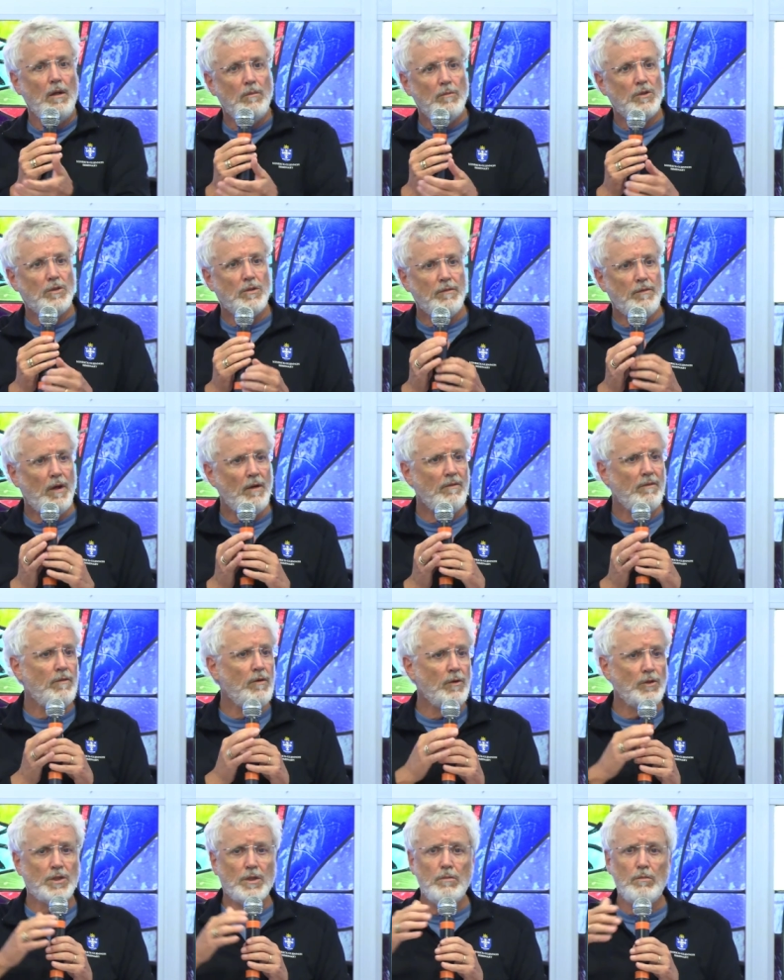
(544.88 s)
Mr. von
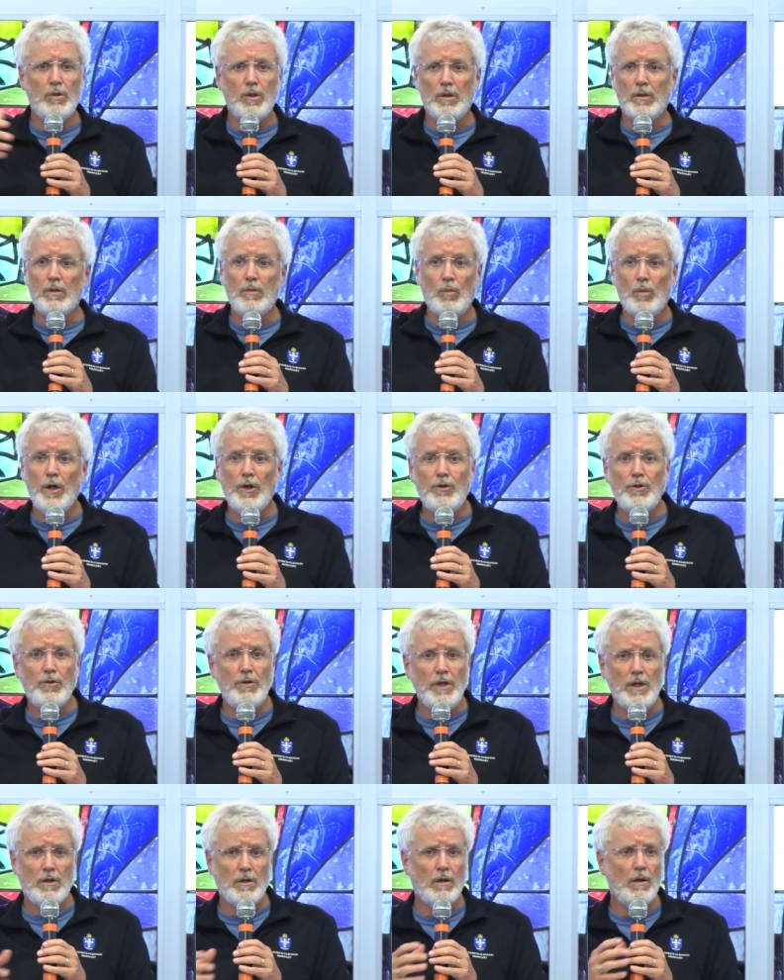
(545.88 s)
Hurstenberg, where do
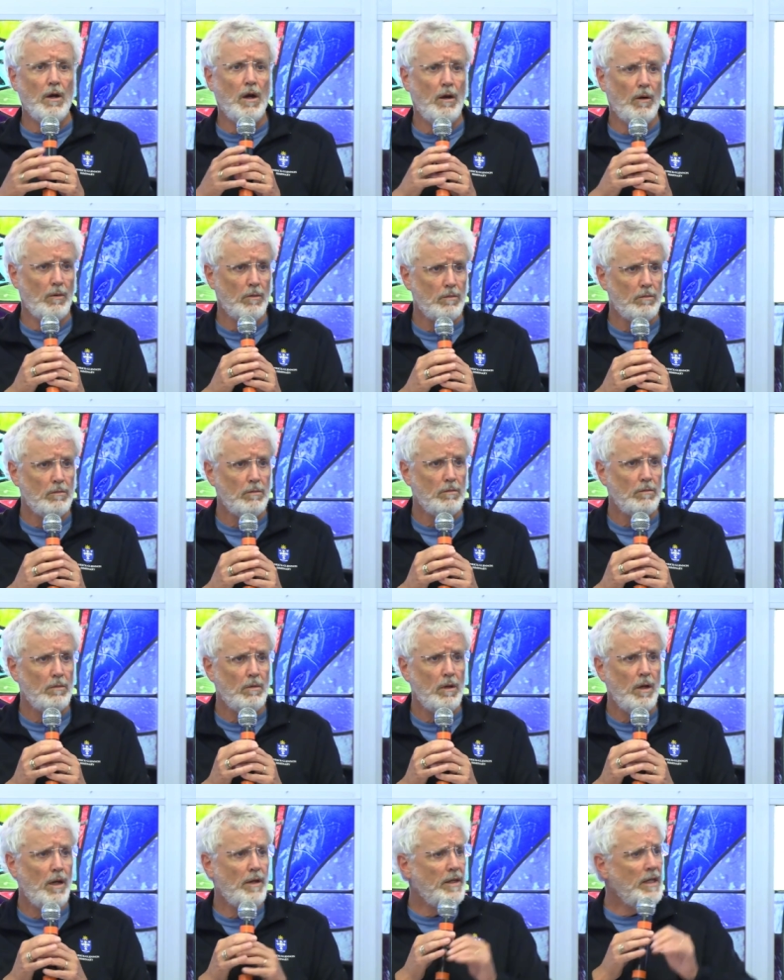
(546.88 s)
you need to go?
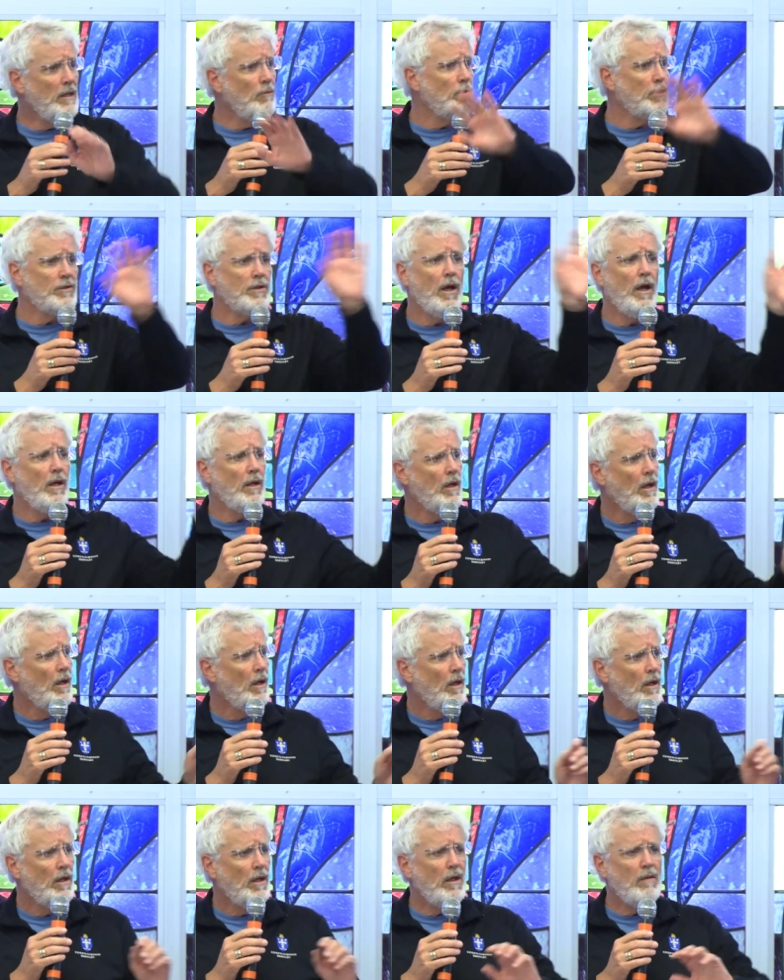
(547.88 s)
And he would say,
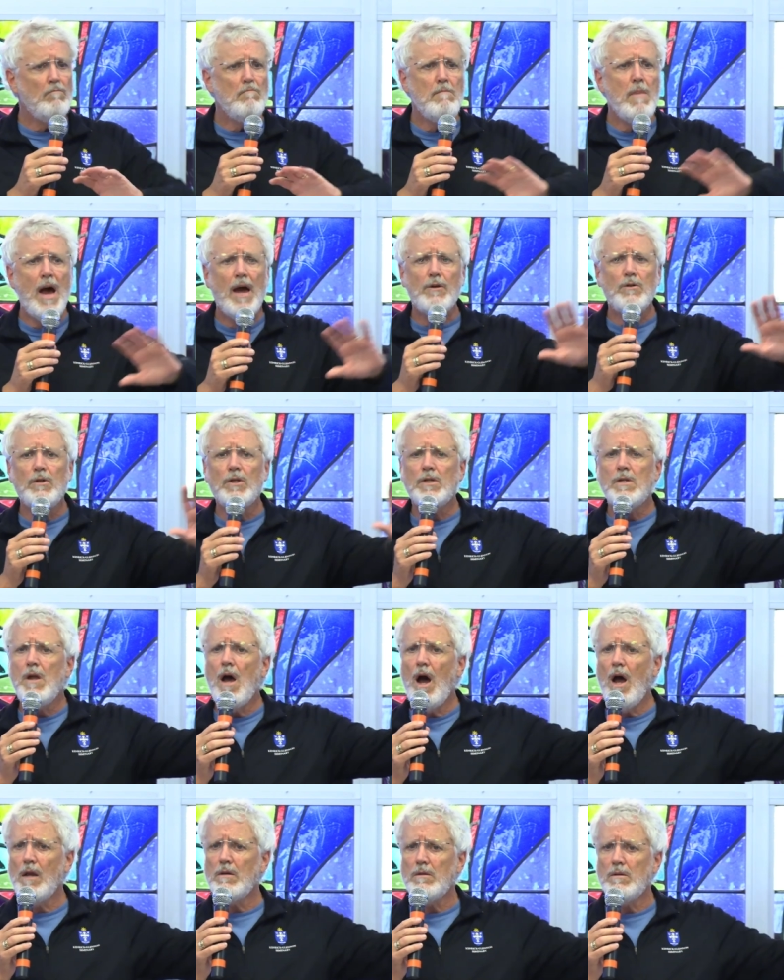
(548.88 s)
It matters
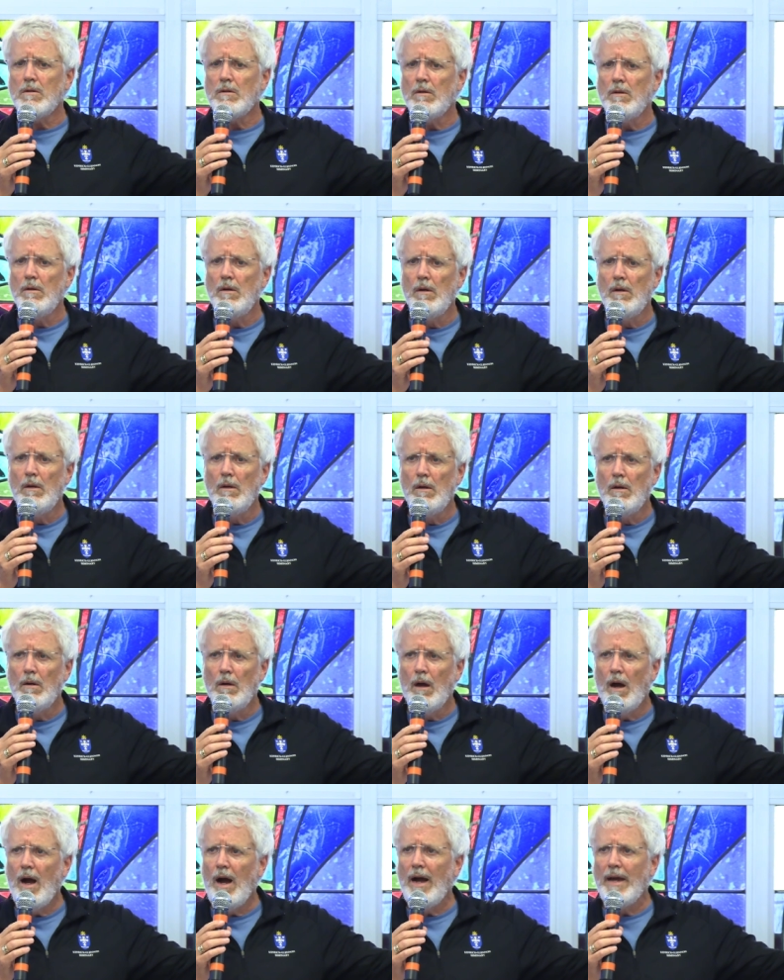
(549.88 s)
not.
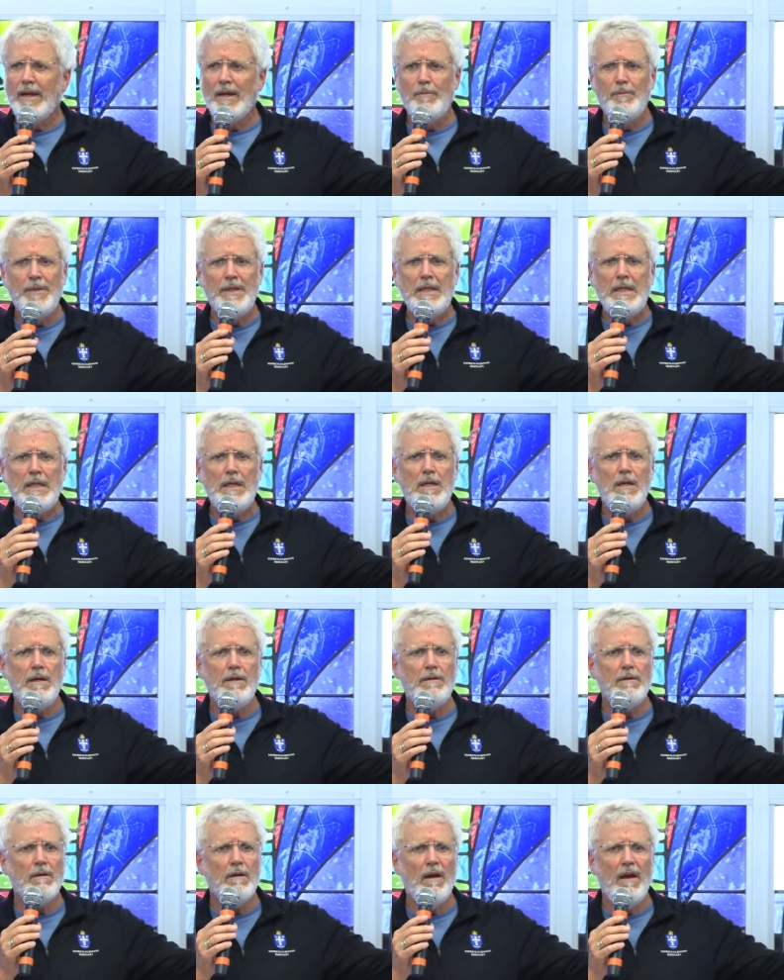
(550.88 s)
I am
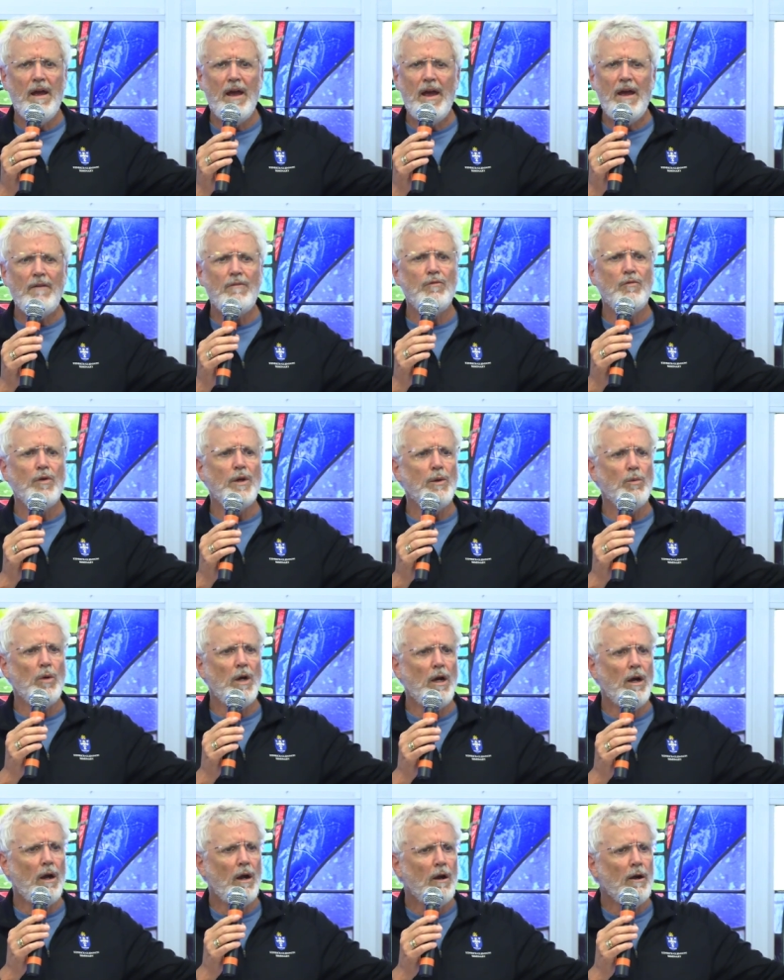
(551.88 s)
needed
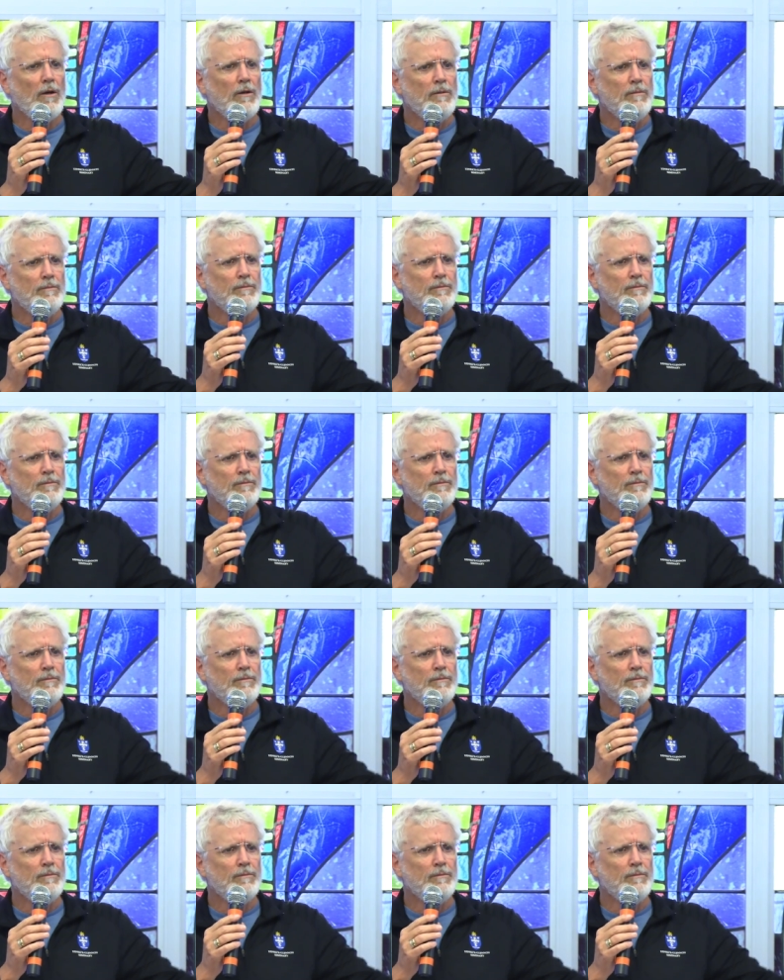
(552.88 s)
everywhere.